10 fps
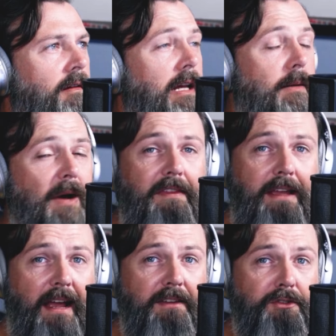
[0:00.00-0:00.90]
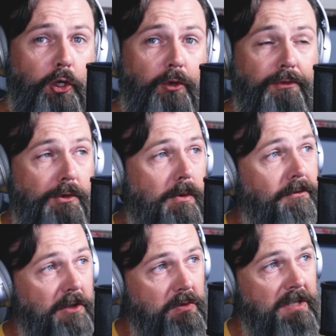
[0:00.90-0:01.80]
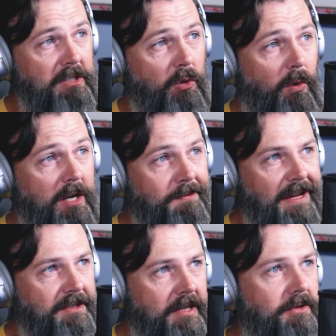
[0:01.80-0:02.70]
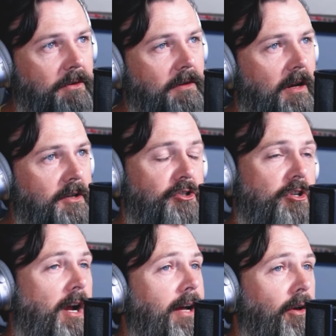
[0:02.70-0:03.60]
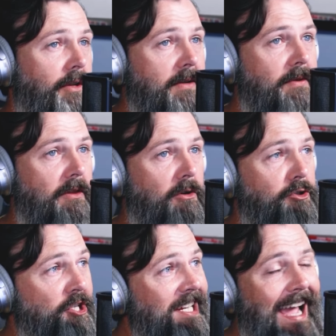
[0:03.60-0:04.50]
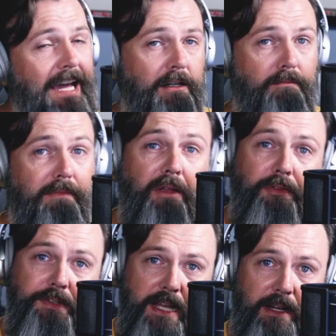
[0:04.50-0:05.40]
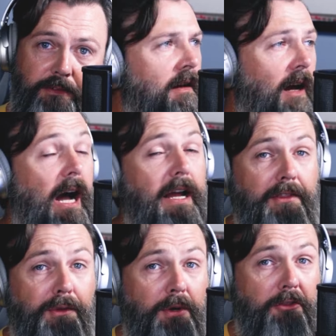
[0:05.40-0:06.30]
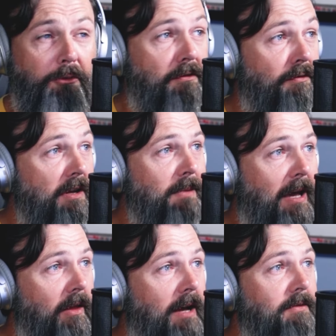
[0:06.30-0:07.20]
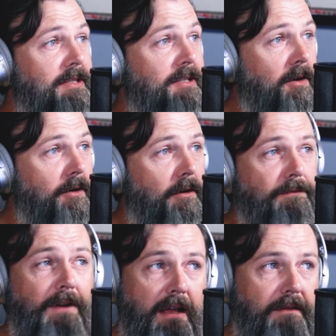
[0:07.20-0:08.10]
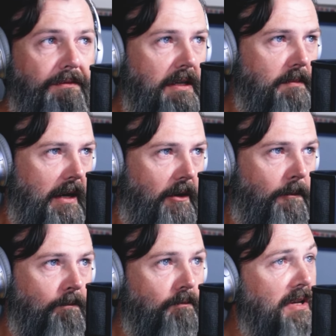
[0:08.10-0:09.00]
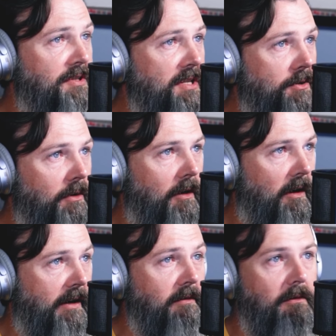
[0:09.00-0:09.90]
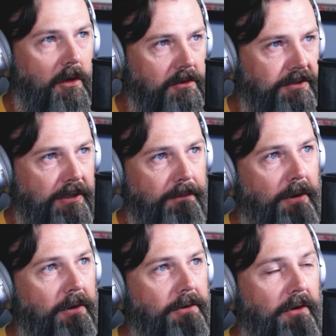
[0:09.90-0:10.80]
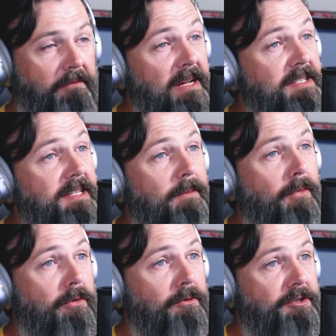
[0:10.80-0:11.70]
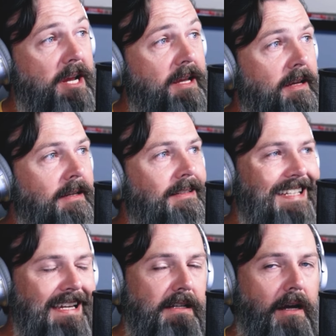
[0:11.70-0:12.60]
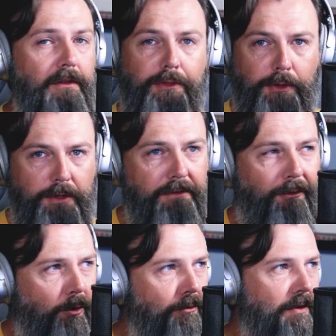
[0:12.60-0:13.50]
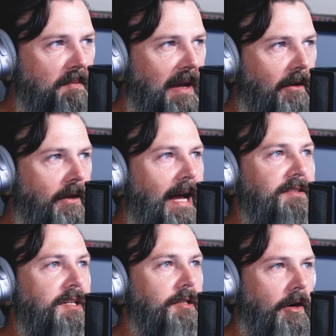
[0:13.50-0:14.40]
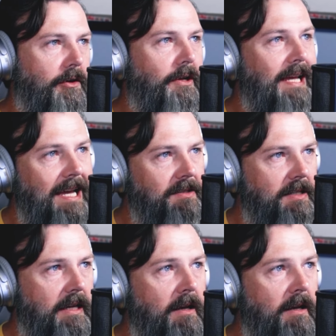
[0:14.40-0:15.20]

Am I the asshole for refusing to watch my sister in law's child even though she had a meltdown? I, 33 female, have a daughter, 5 female. My sister in law, long term partner of my stepbrother Jake, Tina, 34 female, has a daughter, Cassie,